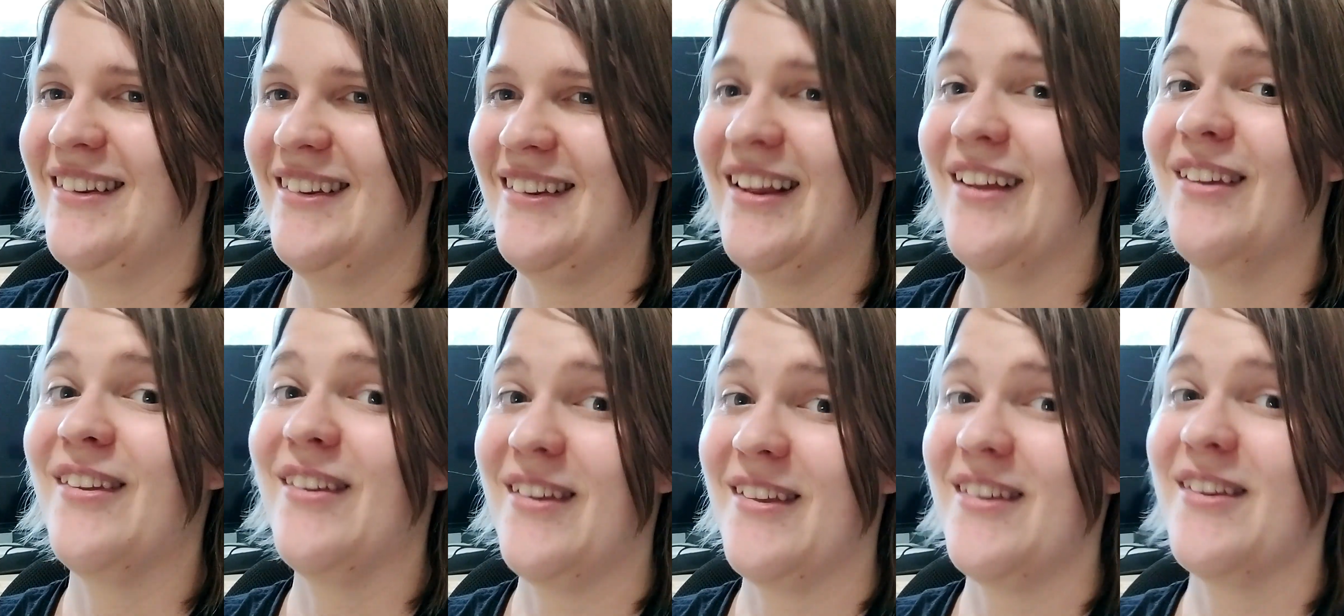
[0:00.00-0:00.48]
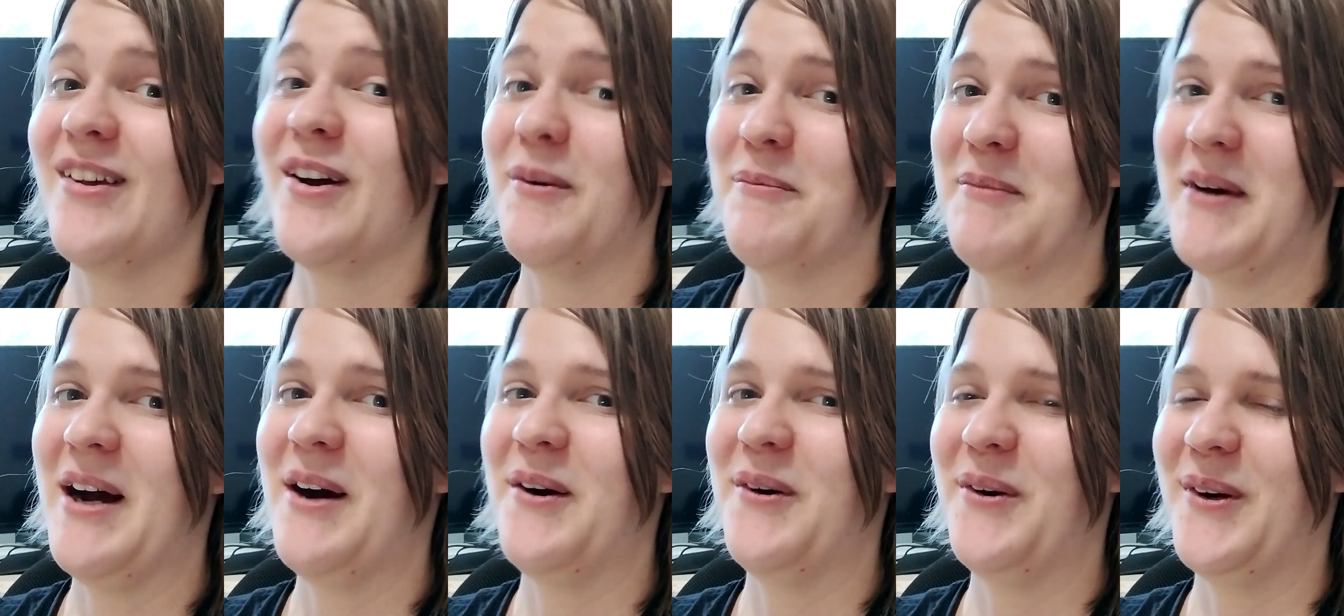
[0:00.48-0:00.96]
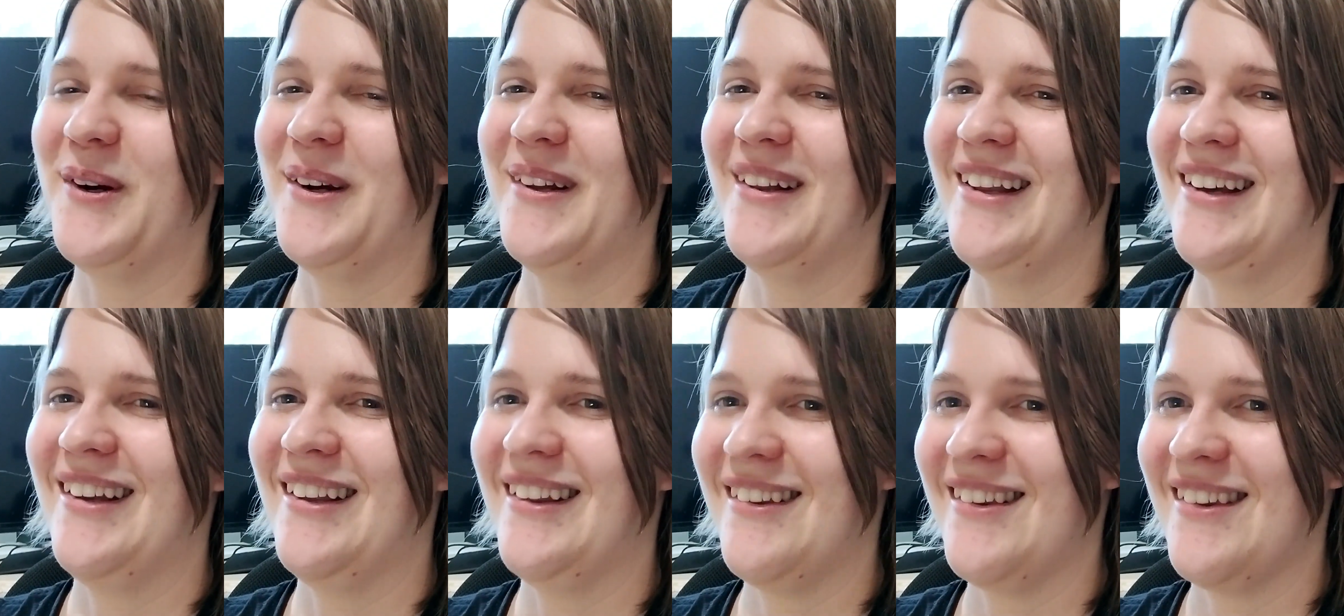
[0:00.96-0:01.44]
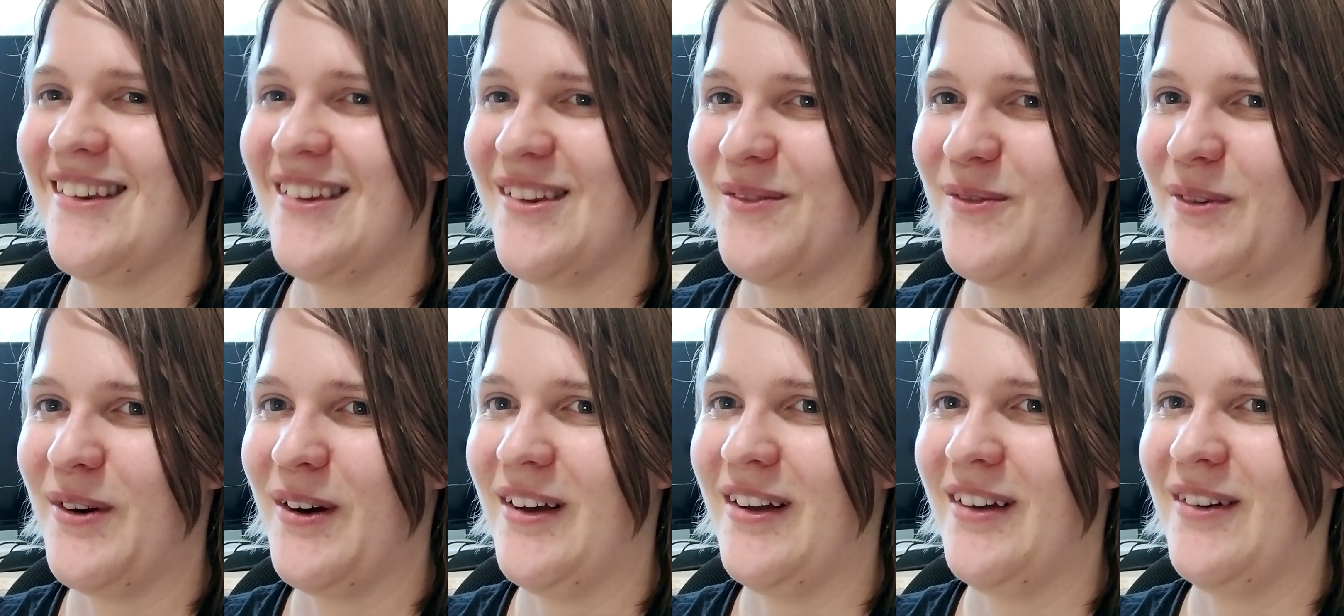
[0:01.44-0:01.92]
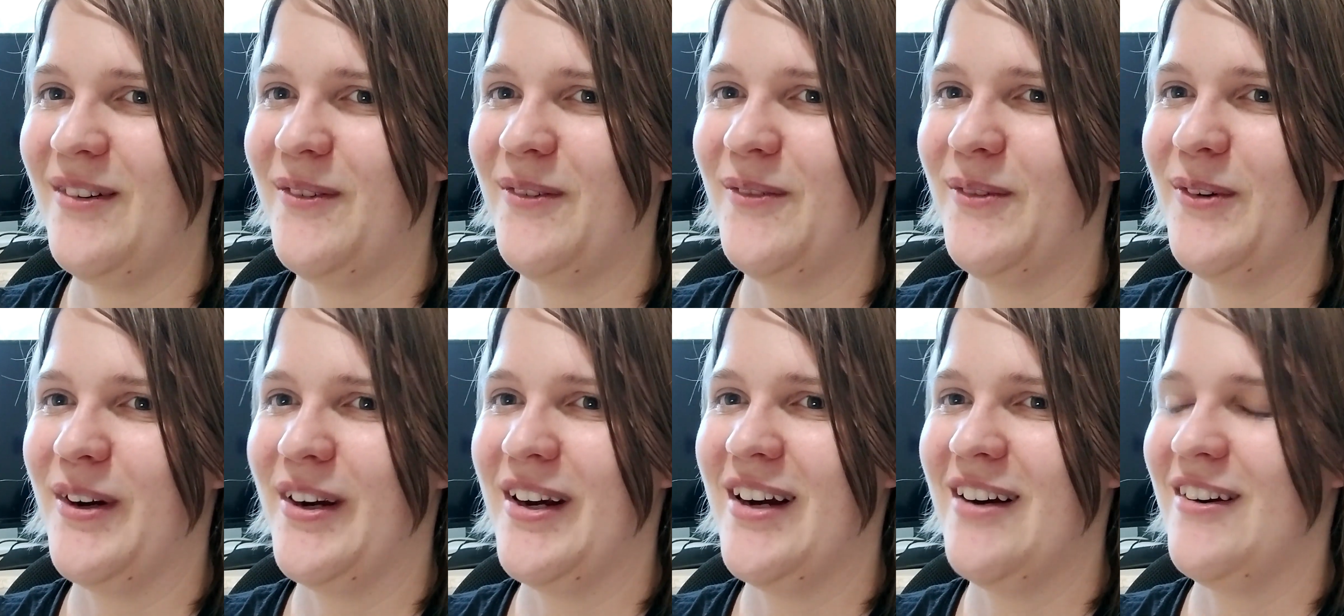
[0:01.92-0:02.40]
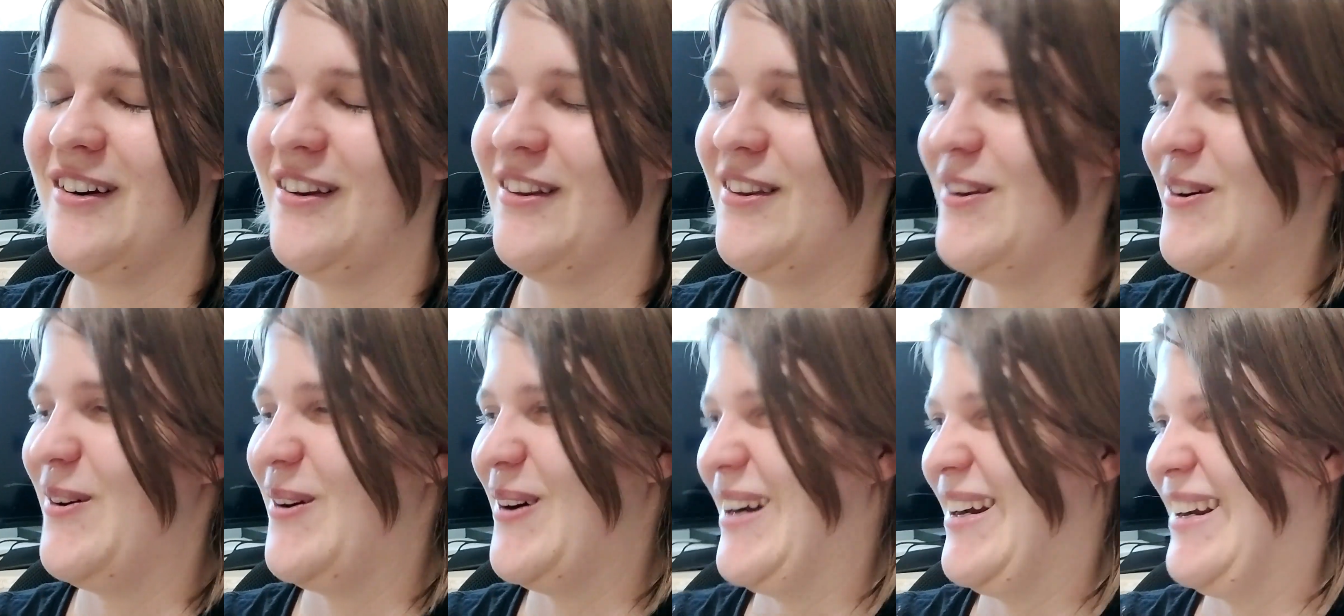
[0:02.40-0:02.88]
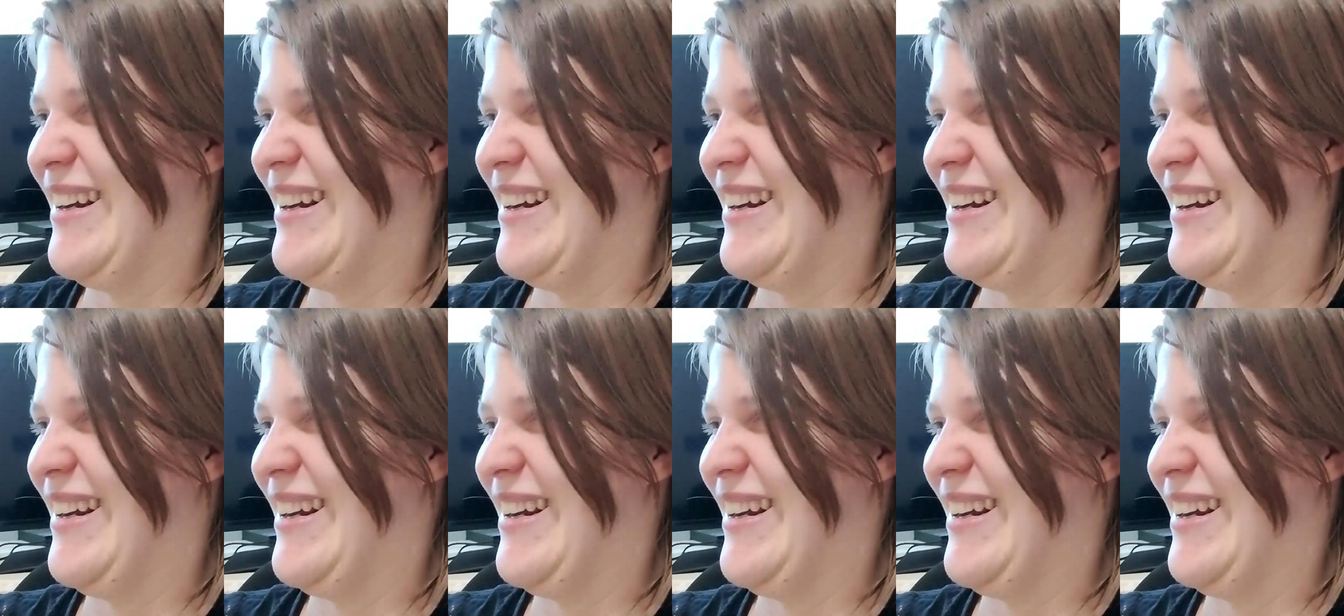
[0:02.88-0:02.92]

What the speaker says: this is our power. Like, this is what we're here to do.